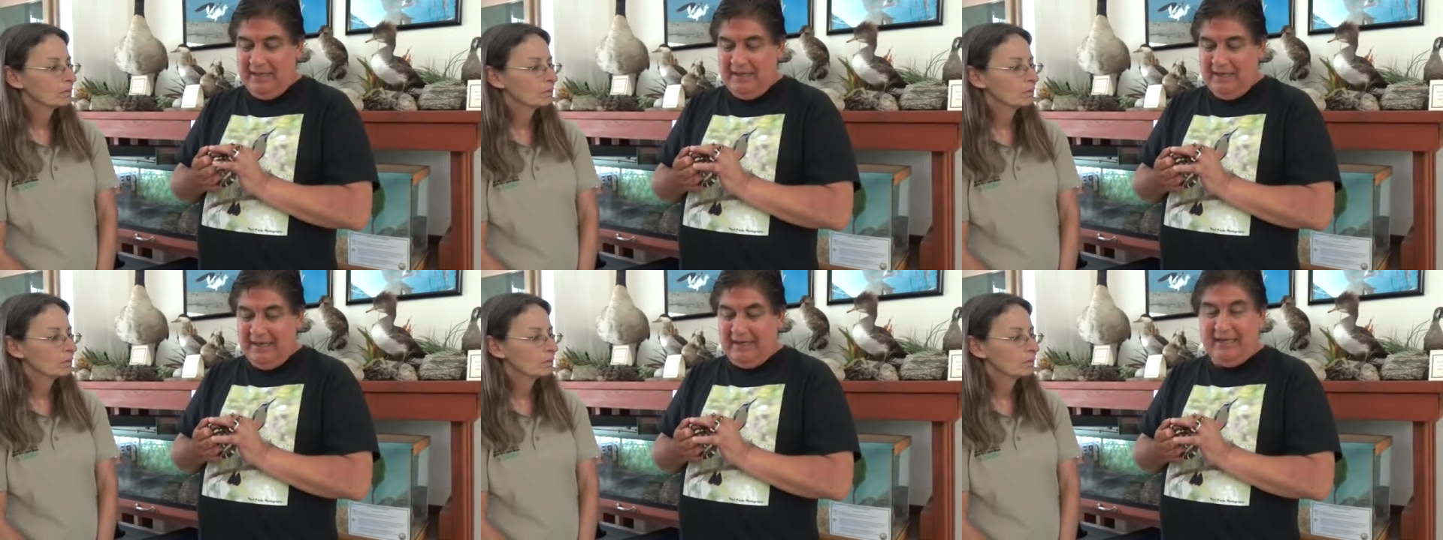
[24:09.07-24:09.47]

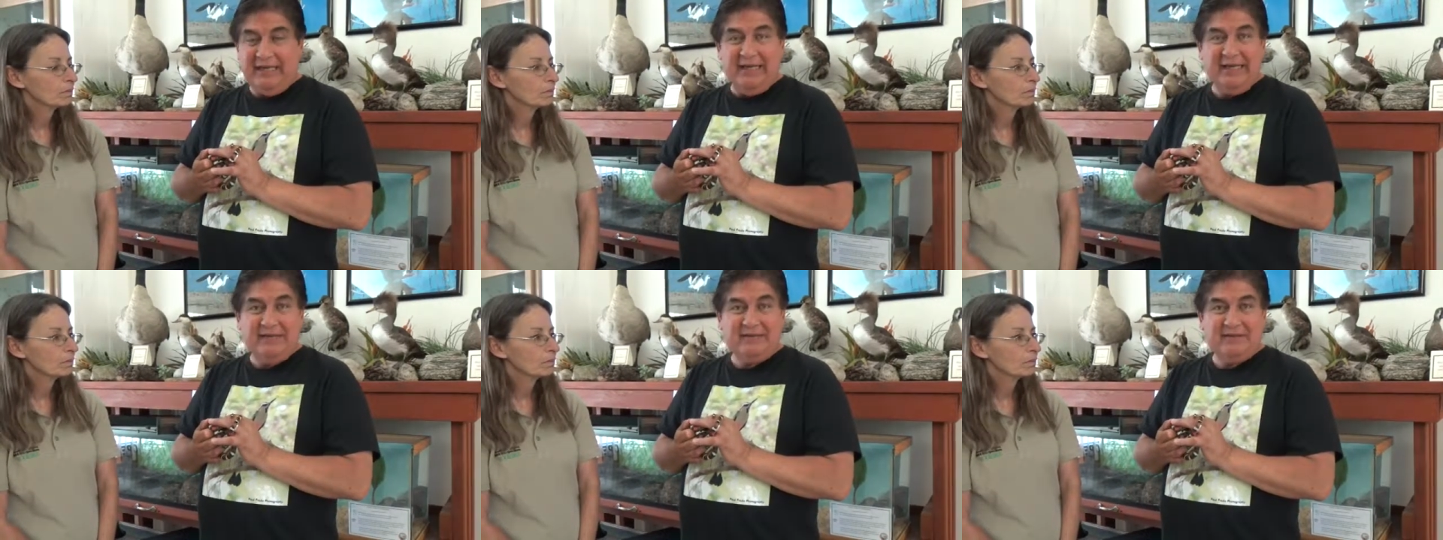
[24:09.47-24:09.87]
Speaker 1: and
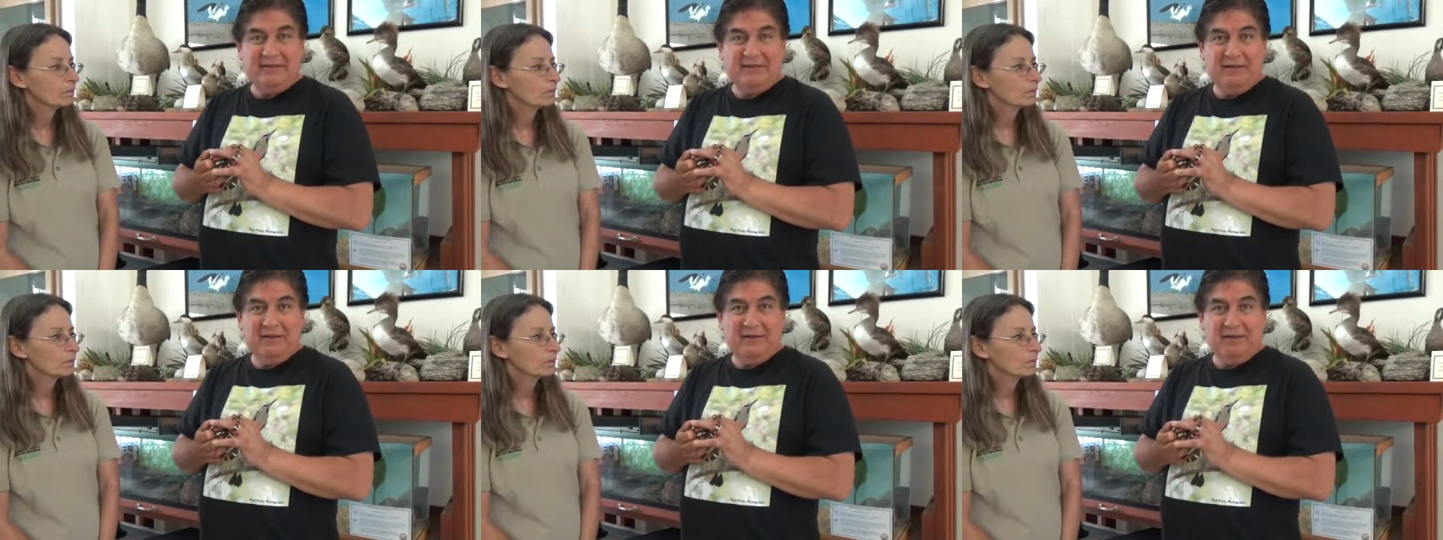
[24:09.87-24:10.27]

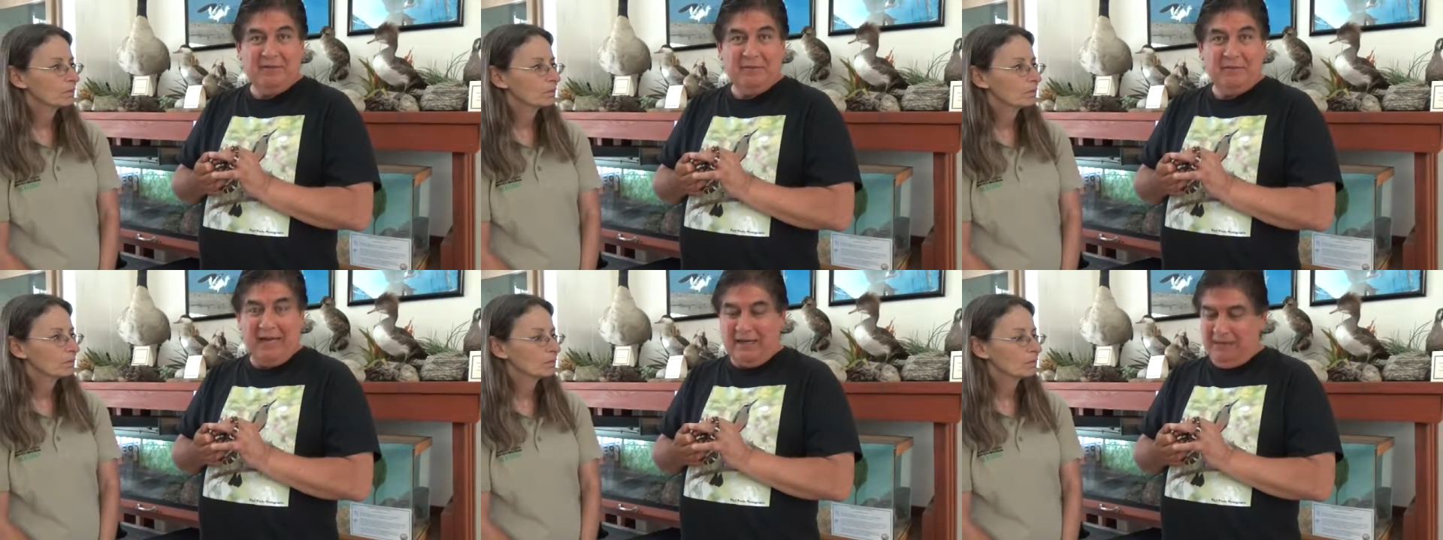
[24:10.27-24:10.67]
eats the
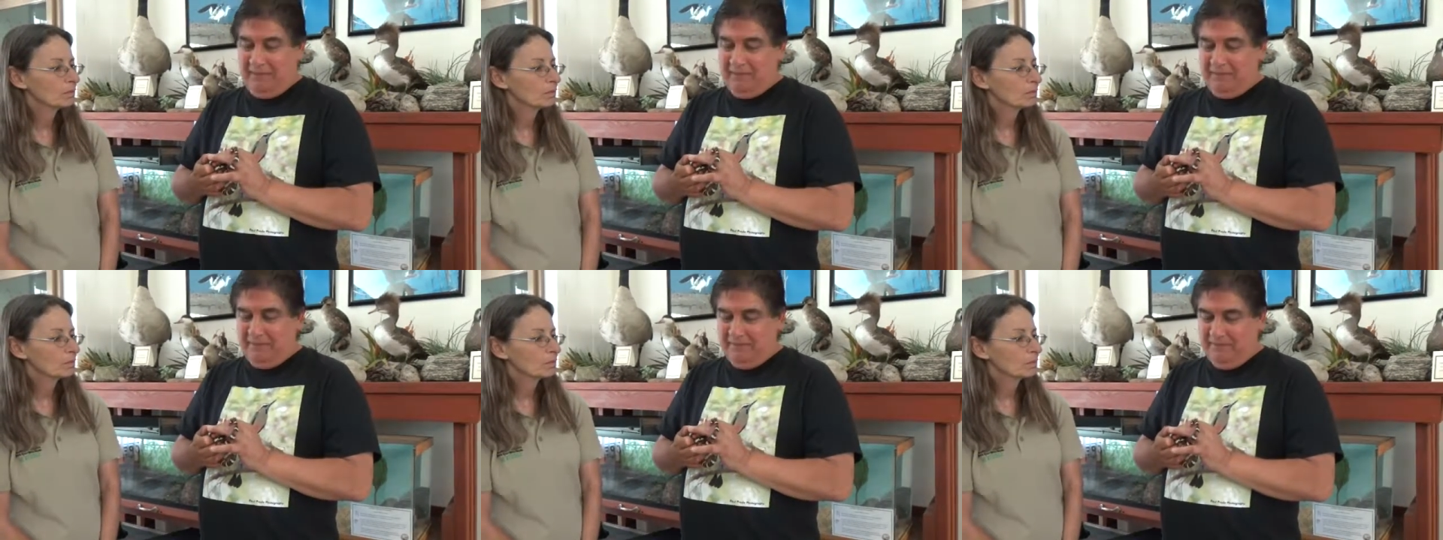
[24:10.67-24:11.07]

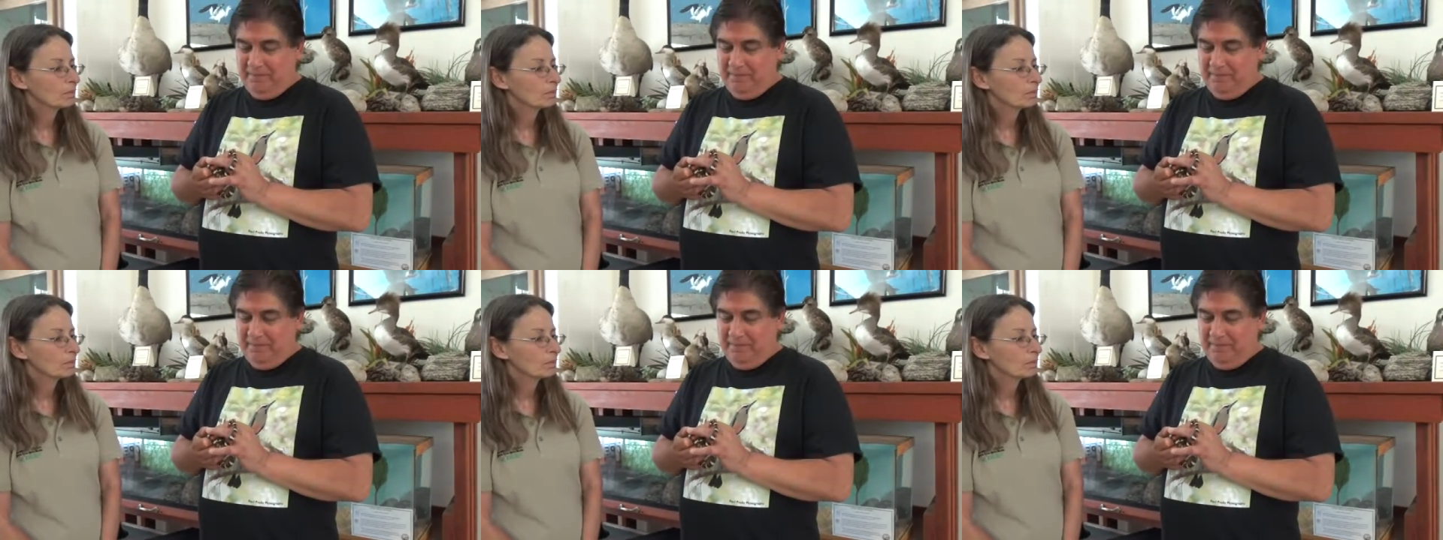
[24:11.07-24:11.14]
rattler.